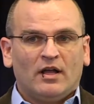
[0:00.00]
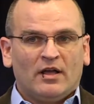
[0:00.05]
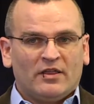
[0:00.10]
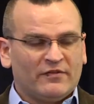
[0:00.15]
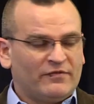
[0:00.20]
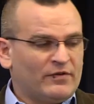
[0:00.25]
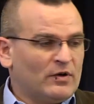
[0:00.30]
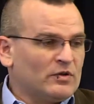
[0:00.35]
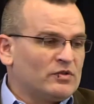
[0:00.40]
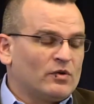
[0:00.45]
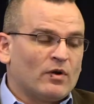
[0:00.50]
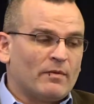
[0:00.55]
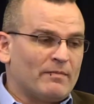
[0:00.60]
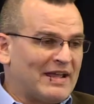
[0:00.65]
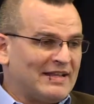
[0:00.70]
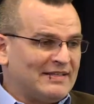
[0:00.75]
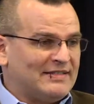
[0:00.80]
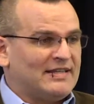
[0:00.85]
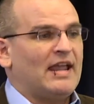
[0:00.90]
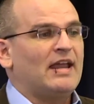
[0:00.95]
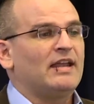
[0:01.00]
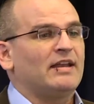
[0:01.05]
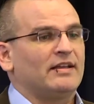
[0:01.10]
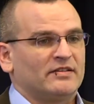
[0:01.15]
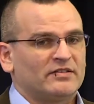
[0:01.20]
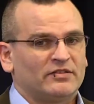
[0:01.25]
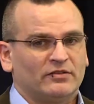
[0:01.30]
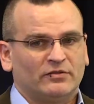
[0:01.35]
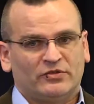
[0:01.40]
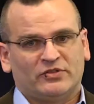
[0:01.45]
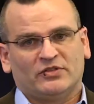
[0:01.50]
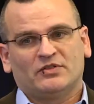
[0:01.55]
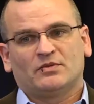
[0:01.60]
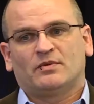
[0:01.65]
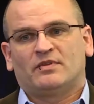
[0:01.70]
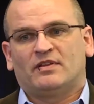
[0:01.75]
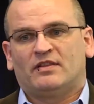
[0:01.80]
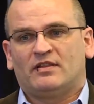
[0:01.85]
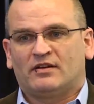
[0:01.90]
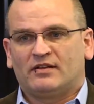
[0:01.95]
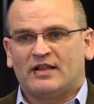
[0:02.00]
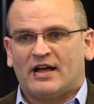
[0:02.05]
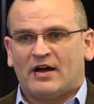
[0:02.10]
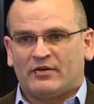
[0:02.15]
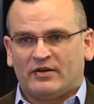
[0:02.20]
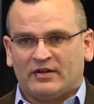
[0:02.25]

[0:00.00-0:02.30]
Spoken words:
the folks who are maintaining solutions within the cloud